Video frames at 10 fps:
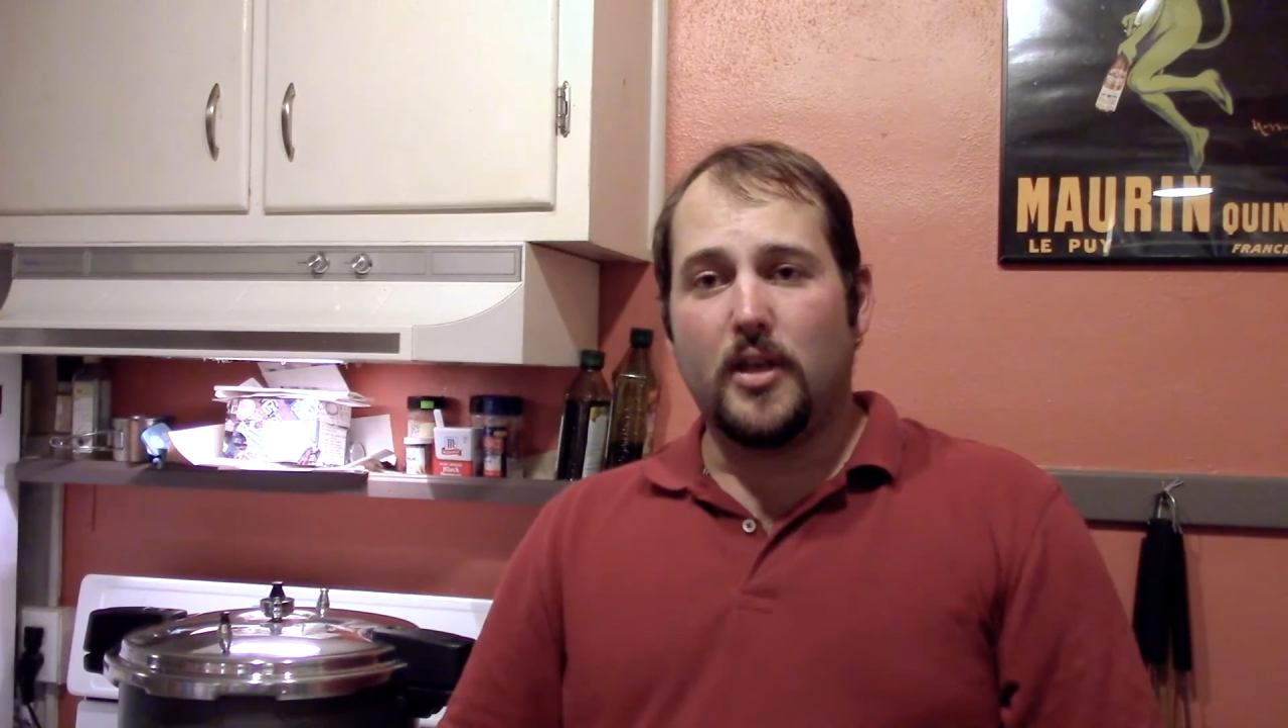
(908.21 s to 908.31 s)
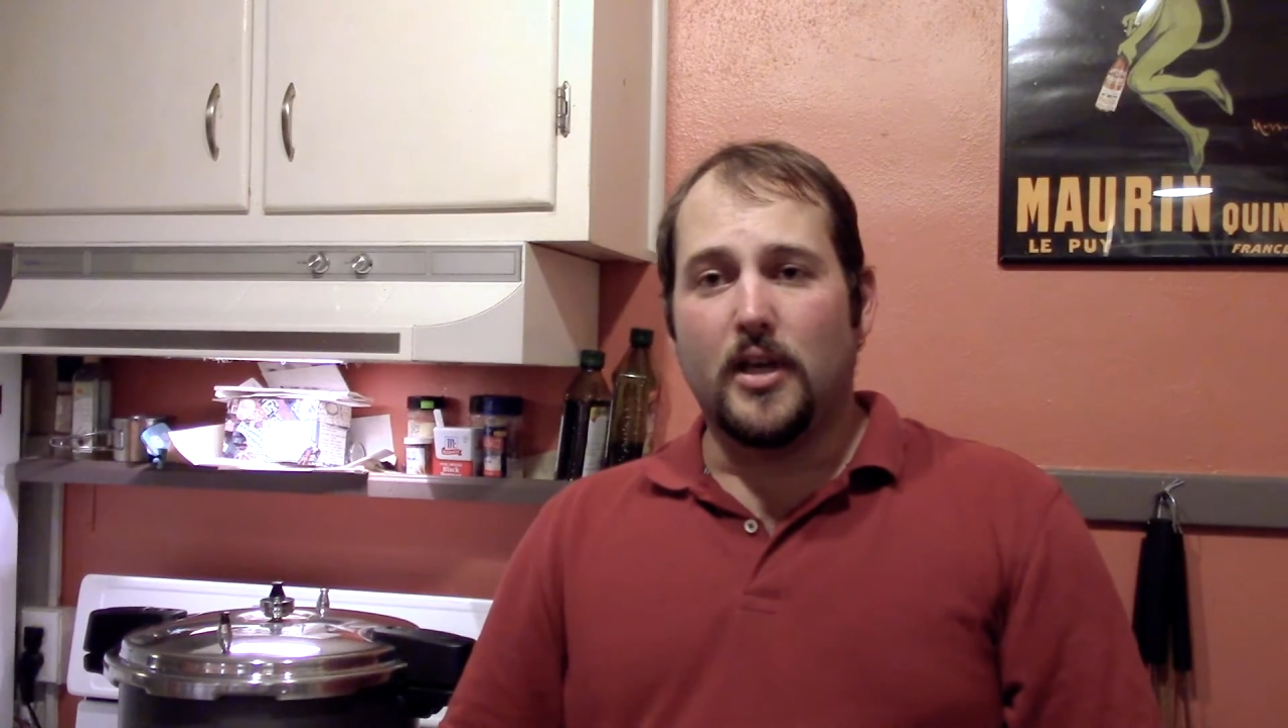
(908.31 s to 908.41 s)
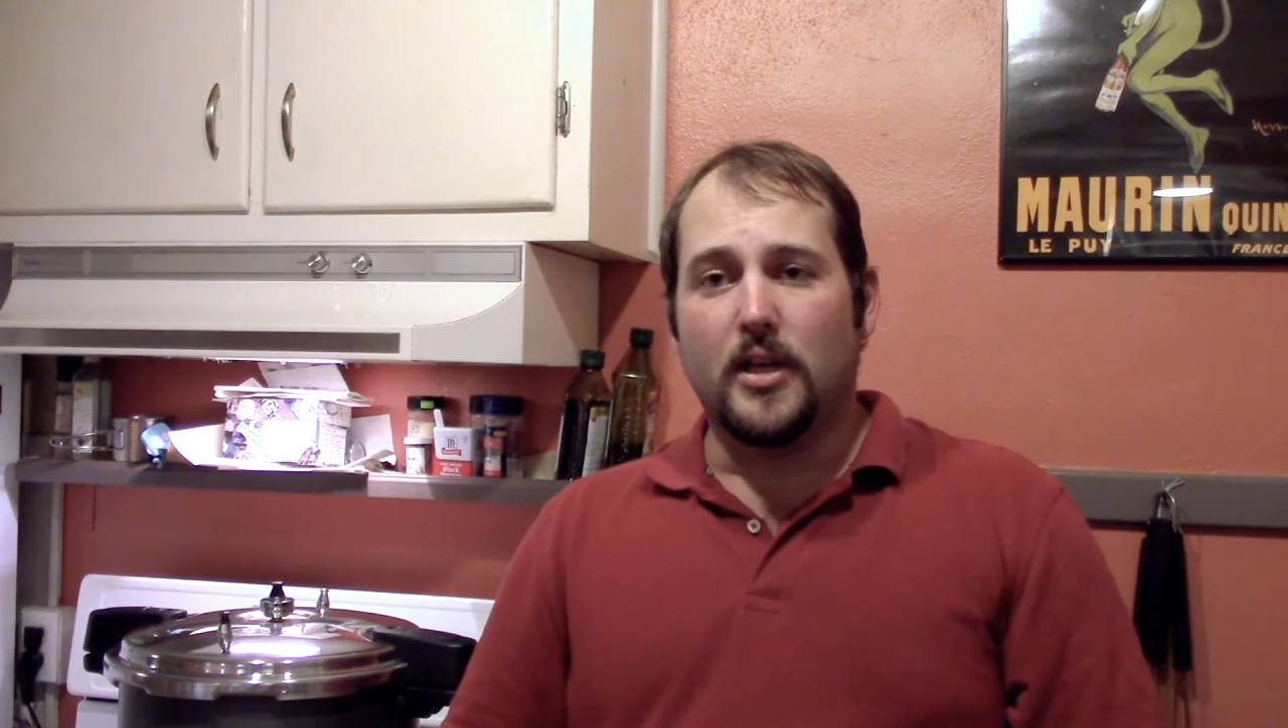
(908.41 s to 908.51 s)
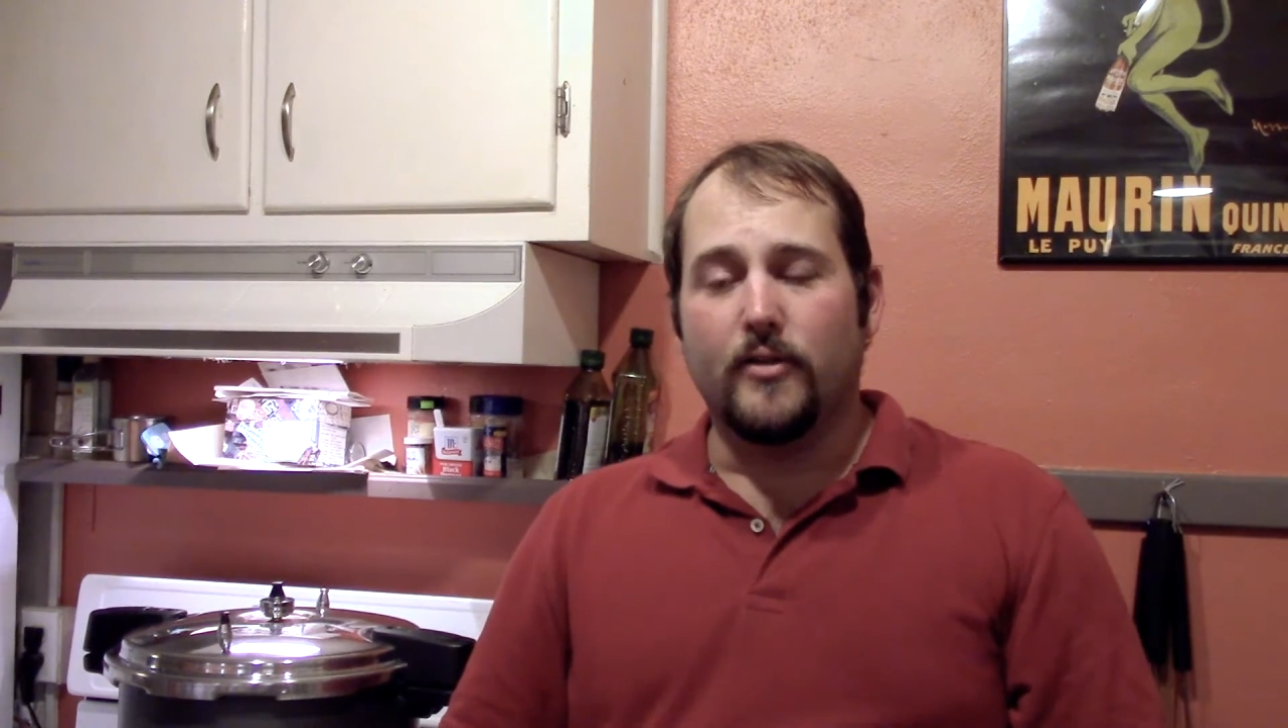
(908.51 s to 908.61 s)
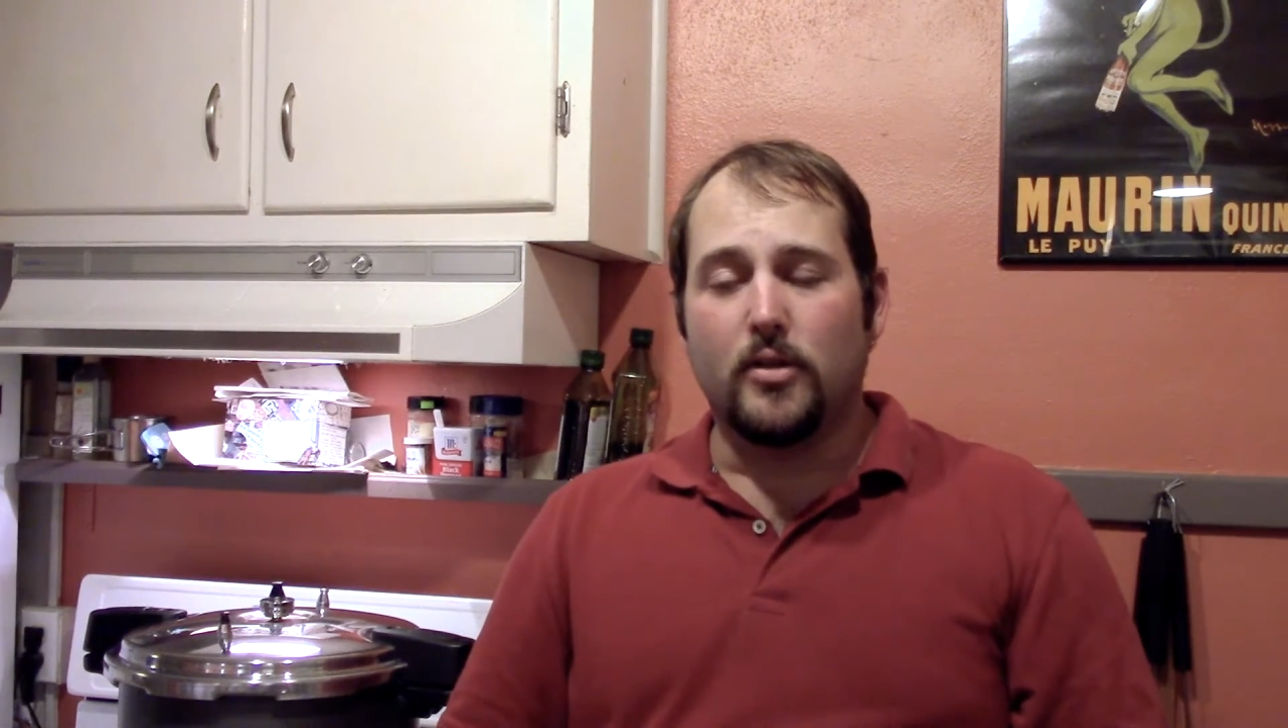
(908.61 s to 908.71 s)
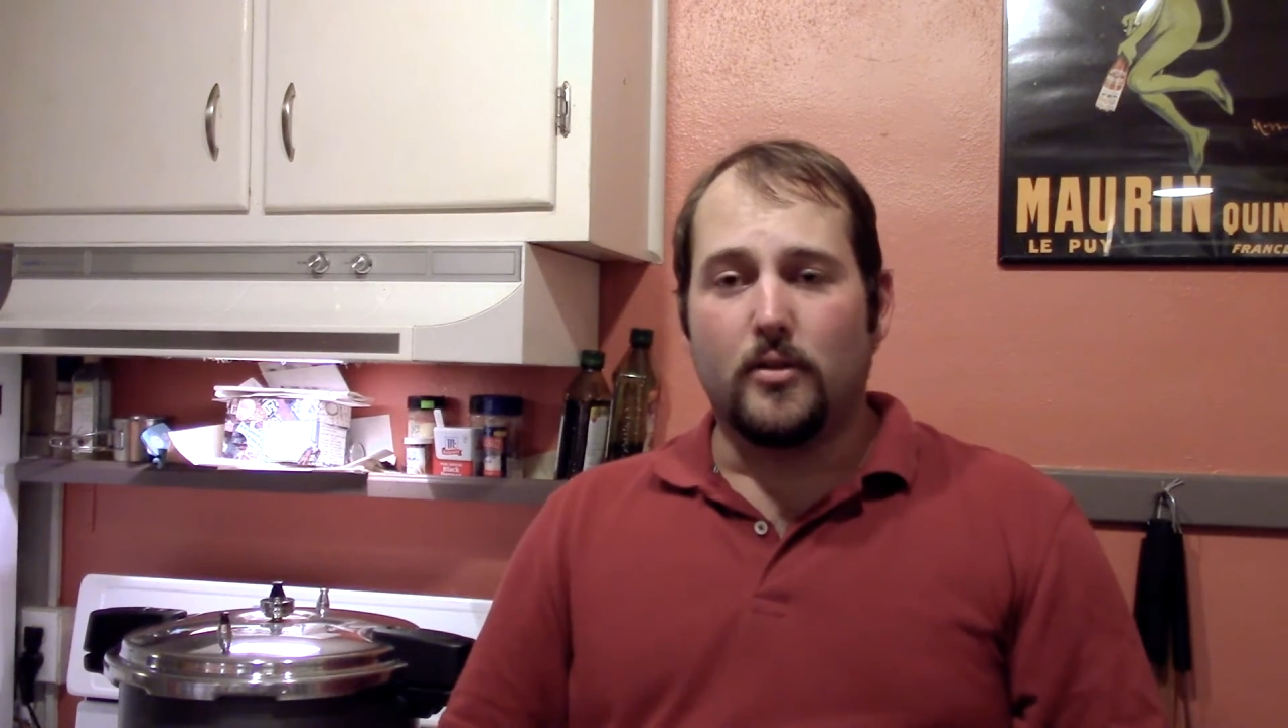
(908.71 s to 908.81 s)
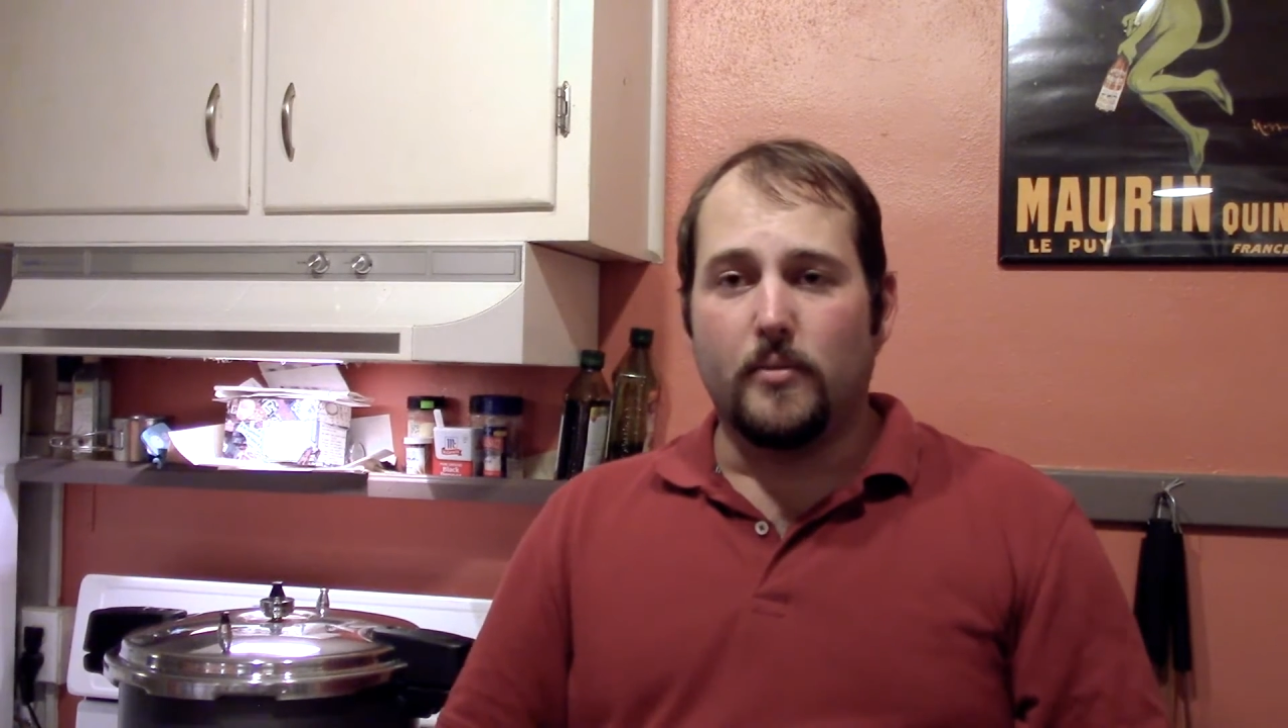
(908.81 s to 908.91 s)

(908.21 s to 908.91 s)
and every little